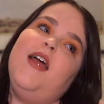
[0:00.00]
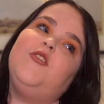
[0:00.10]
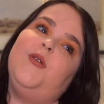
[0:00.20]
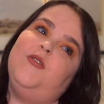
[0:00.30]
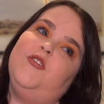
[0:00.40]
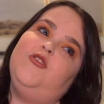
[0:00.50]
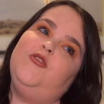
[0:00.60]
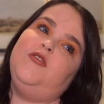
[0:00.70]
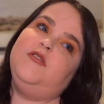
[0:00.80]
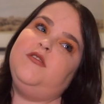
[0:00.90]
So I took,
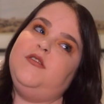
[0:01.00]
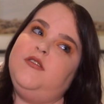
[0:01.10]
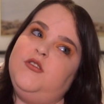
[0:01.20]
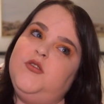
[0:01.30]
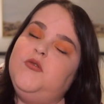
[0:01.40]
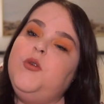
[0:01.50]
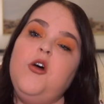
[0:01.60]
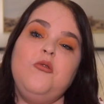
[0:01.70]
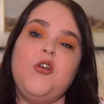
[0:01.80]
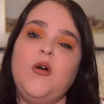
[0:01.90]
we
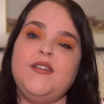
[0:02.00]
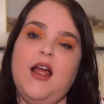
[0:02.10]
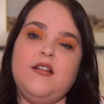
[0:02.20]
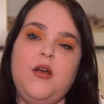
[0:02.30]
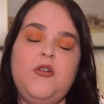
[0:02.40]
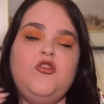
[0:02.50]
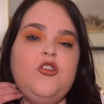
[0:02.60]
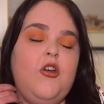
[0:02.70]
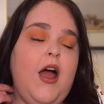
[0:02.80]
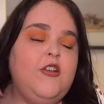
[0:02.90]
don't know exactly how much
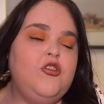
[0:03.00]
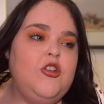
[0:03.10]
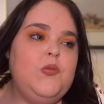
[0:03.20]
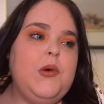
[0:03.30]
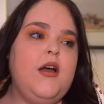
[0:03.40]
I took,